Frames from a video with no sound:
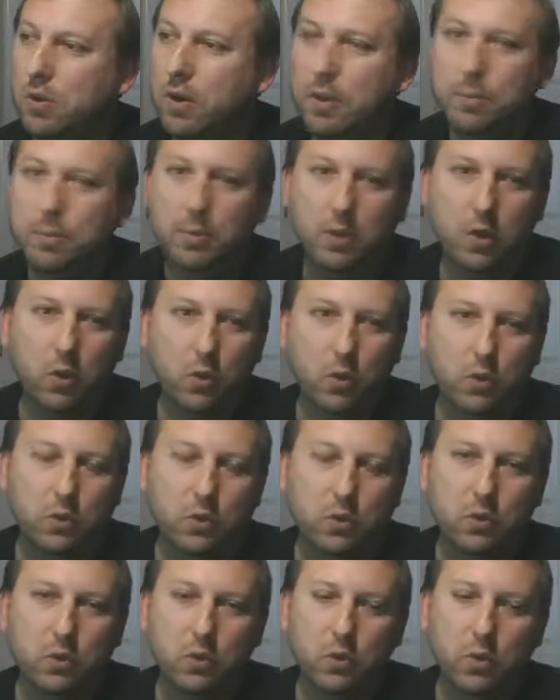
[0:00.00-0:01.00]
upload
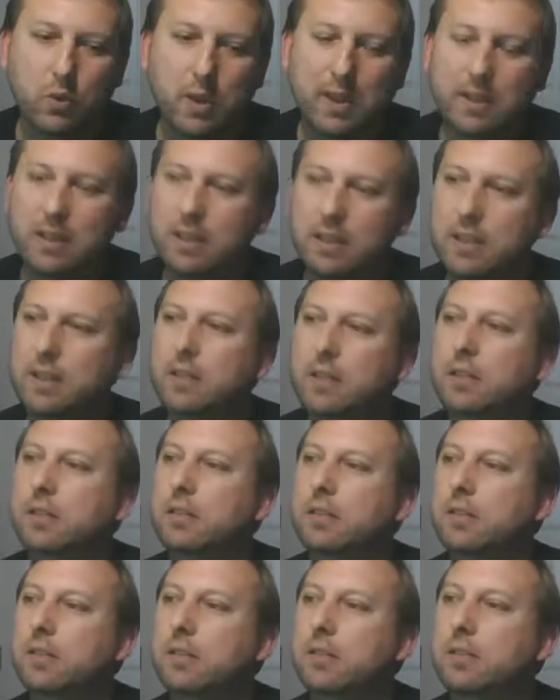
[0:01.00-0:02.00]
to any
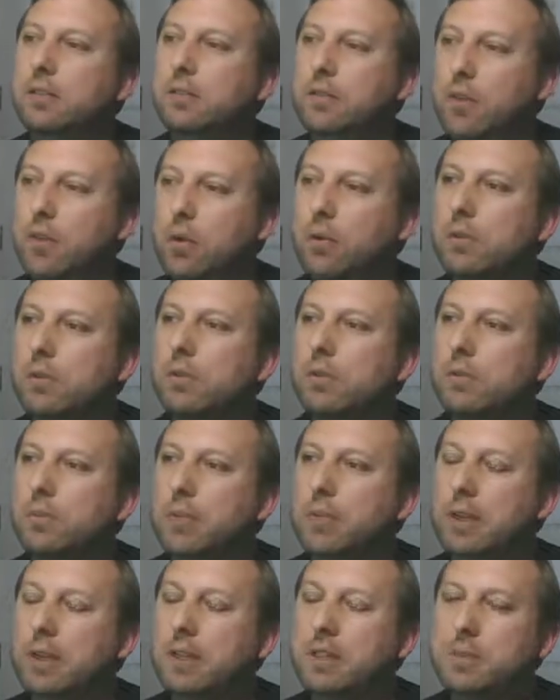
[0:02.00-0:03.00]
folder
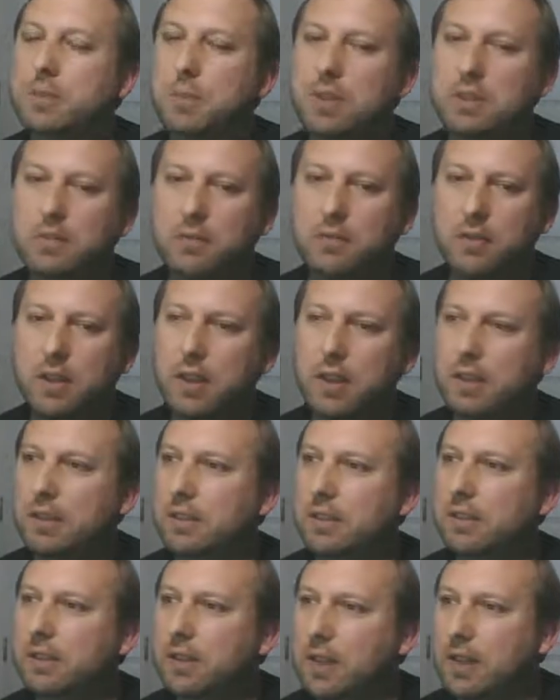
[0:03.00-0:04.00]
by
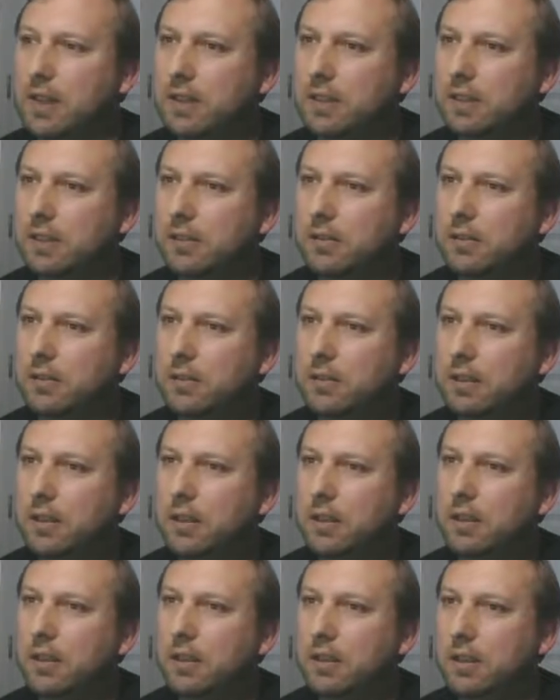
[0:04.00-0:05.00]
specifying an ID.
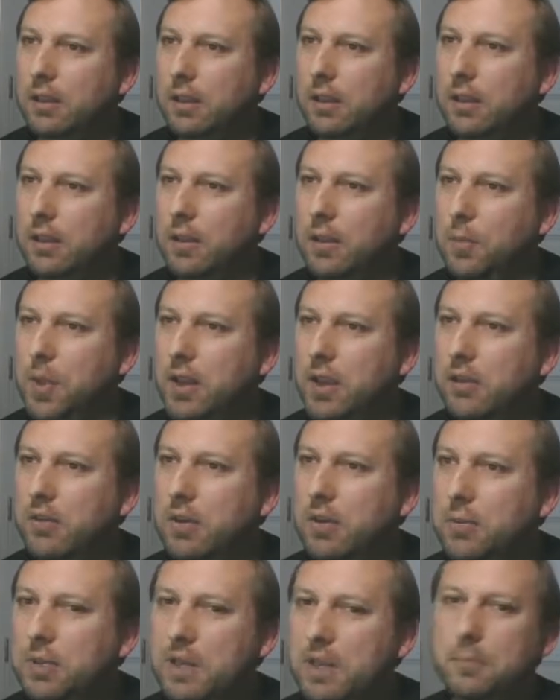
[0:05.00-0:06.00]
Uh, a minor
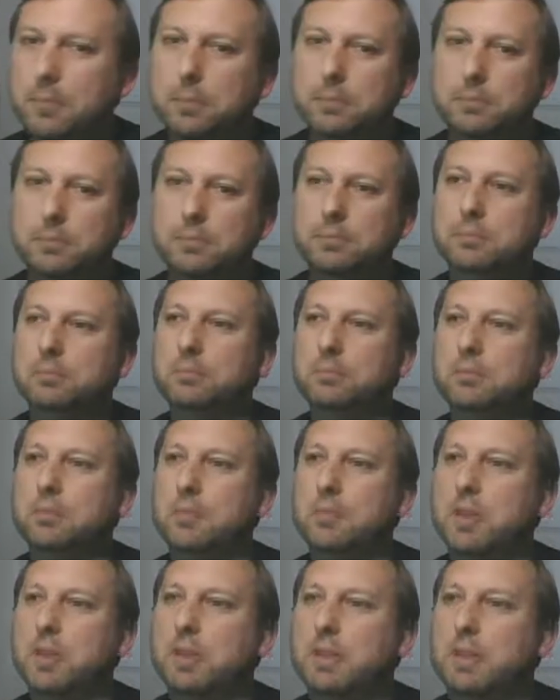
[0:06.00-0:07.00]
update,
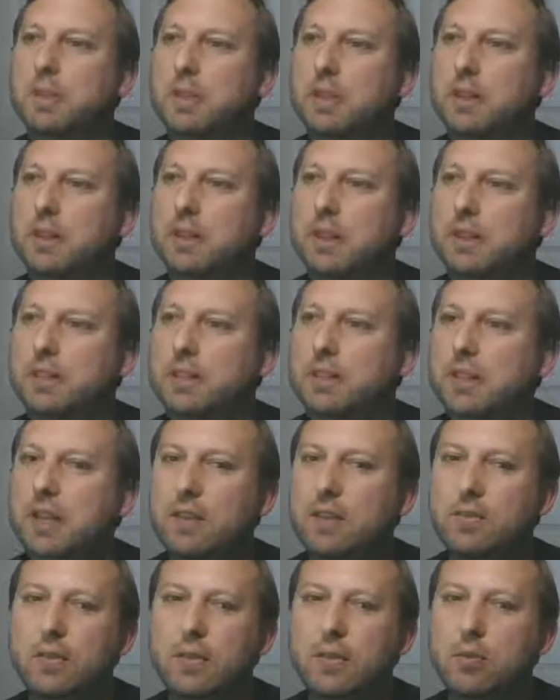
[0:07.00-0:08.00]
but uh, thanks
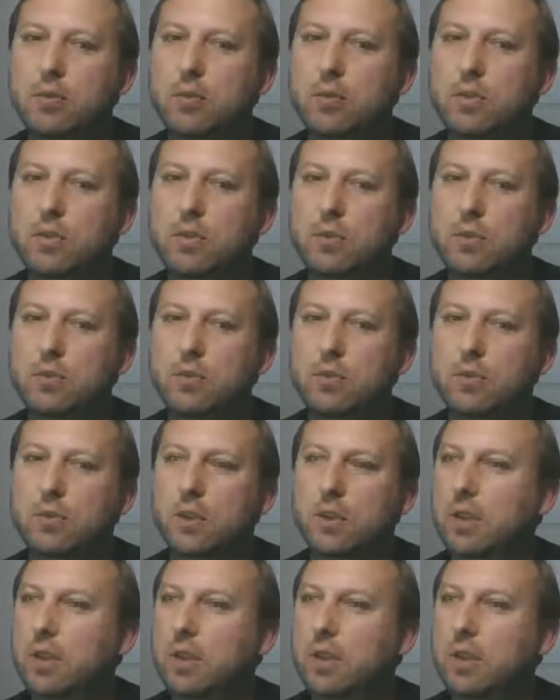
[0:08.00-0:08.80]
again for everyone who